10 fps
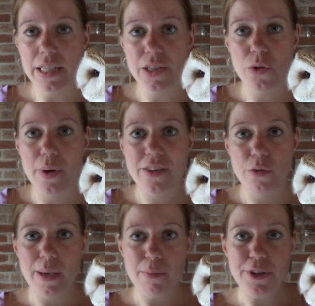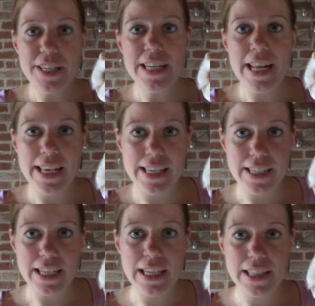it's going to be pretty
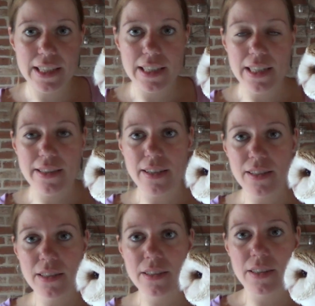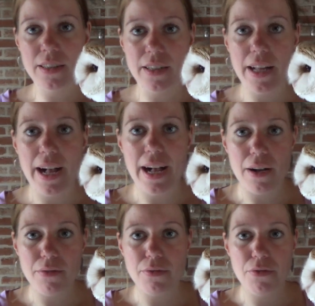naked, and it doesn't gonna
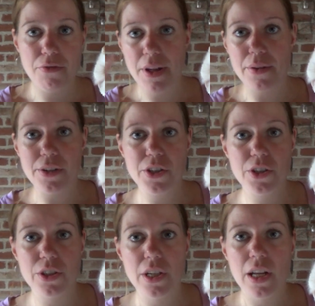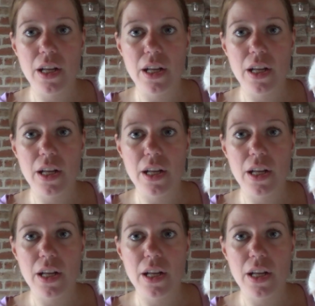have feathers